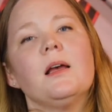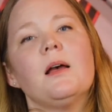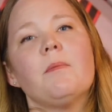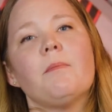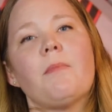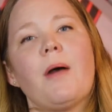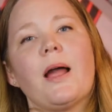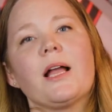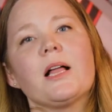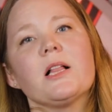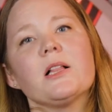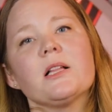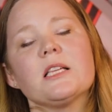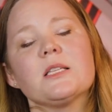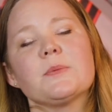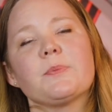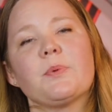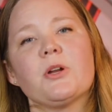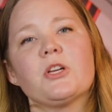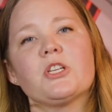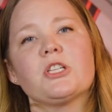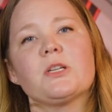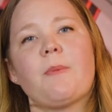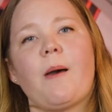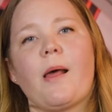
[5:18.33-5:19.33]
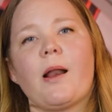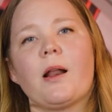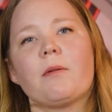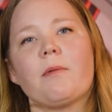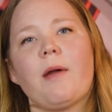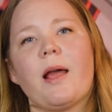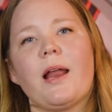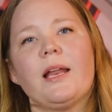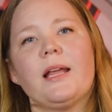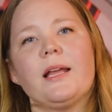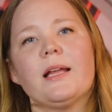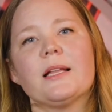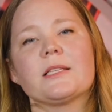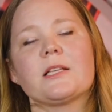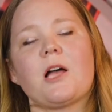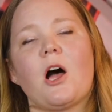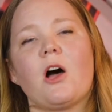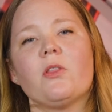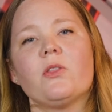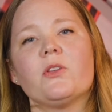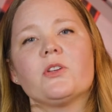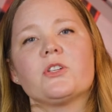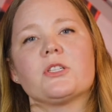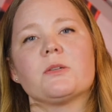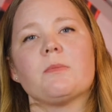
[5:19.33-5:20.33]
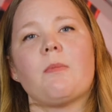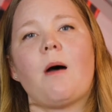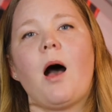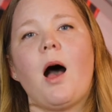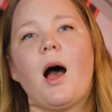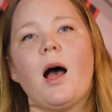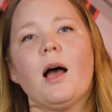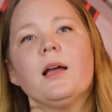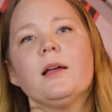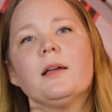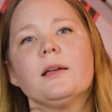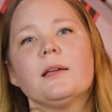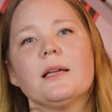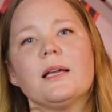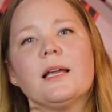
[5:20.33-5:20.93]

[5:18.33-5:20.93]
Michael has preached about already. It's called the Shema.